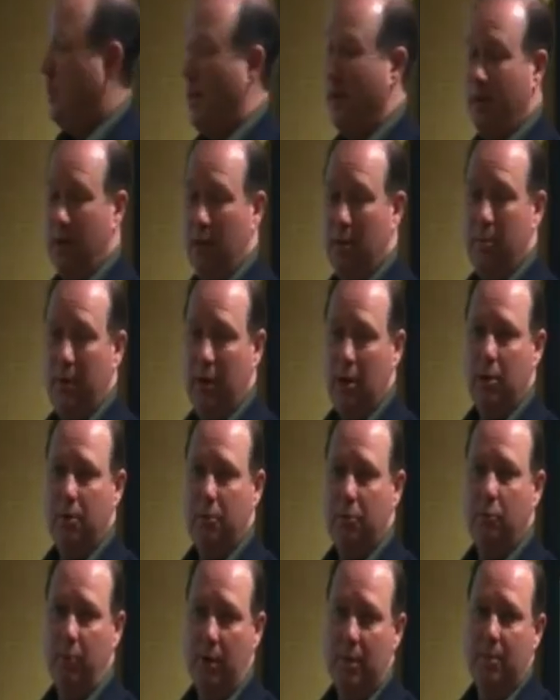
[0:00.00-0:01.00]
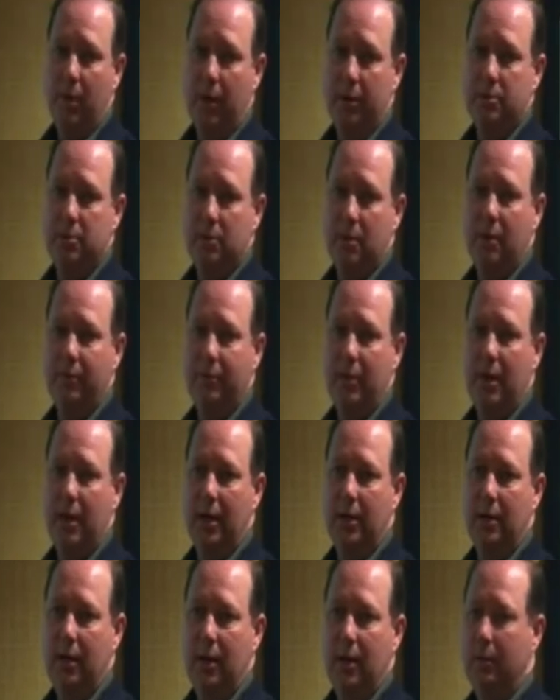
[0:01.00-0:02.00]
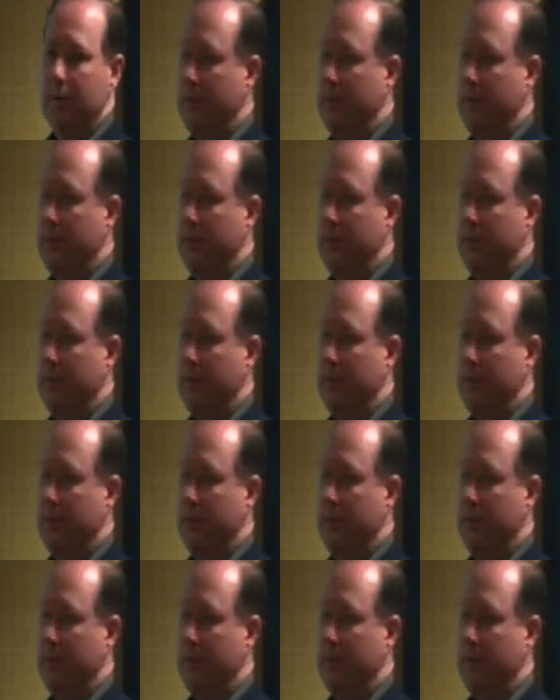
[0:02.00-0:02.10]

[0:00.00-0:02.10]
probably going to be a good 3 months to give you an idea.